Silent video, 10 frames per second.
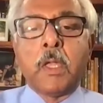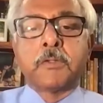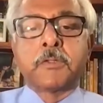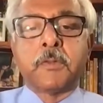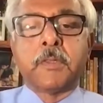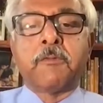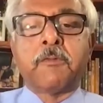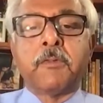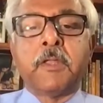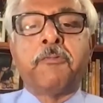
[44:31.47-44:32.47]
So
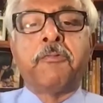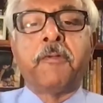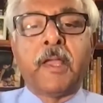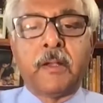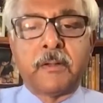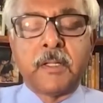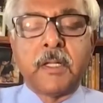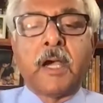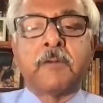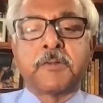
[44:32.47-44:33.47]
they failed.
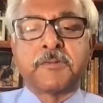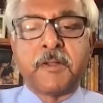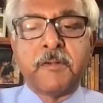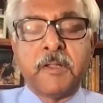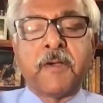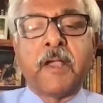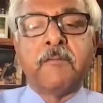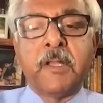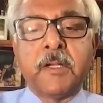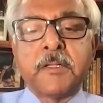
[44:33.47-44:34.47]
Out of 75
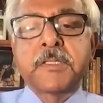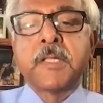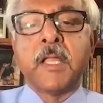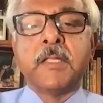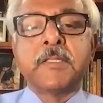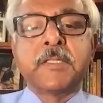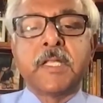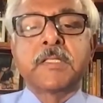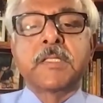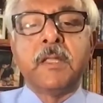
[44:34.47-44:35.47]
years,
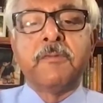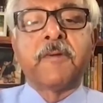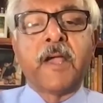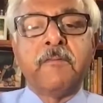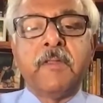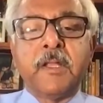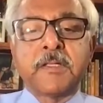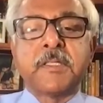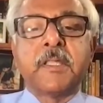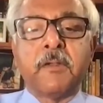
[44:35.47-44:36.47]
65
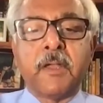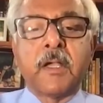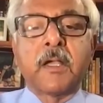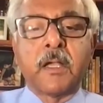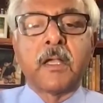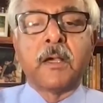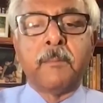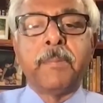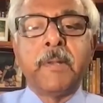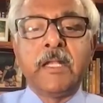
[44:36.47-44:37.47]
years, they
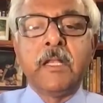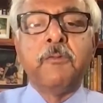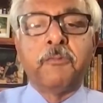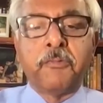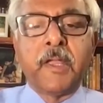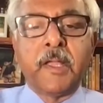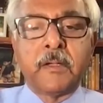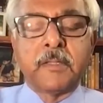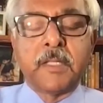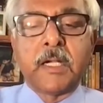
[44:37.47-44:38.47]
completely
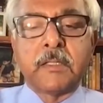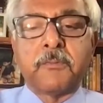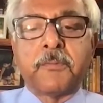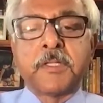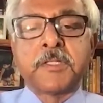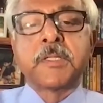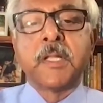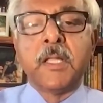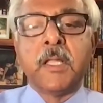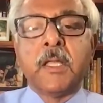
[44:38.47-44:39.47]
failed. They had the worst
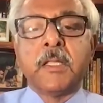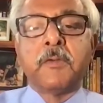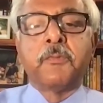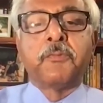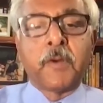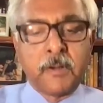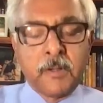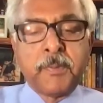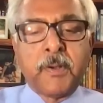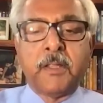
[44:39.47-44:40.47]

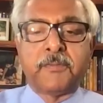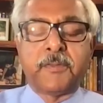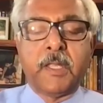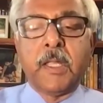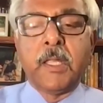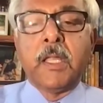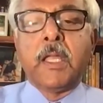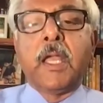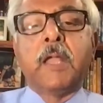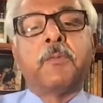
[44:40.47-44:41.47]
foreign policy.
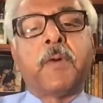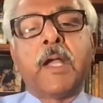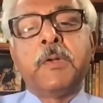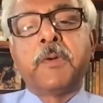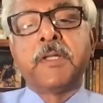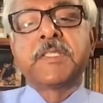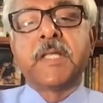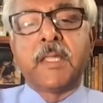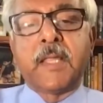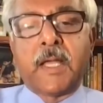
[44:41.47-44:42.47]
And why do I
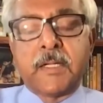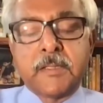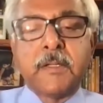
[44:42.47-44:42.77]
say that?